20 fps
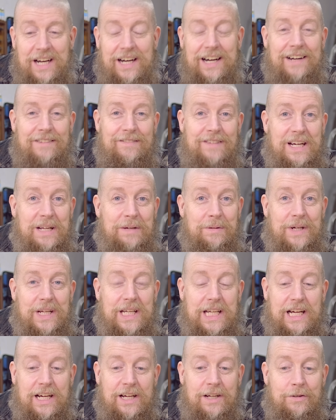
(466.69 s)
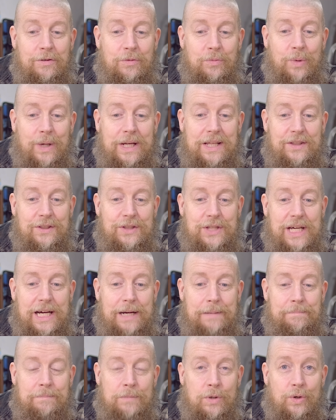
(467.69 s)
I really want to go with
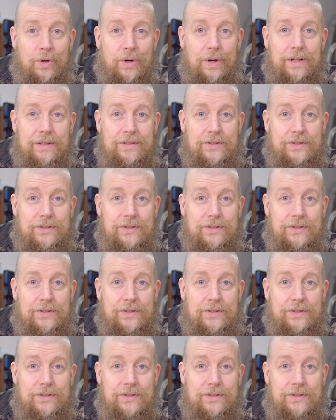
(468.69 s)
more